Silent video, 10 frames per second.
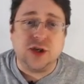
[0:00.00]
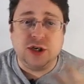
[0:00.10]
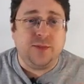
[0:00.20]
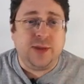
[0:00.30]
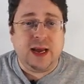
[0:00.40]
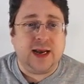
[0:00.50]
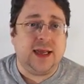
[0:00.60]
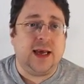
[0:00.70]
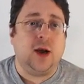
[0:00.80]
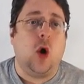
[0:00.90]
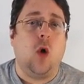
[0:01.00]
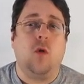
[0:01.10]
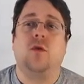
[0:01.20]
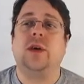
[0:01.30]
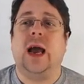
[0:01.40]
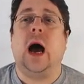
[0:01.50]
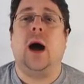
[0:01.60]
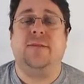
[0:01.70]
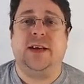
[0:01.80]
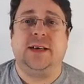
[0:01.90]
There shouldn't be anything overly
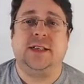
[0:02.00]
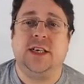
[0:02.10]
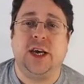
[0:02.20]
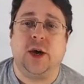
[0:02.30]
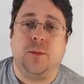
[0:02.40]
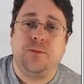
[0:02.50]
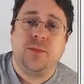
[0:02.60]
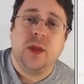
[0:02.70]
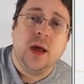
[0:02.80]
obvious to you.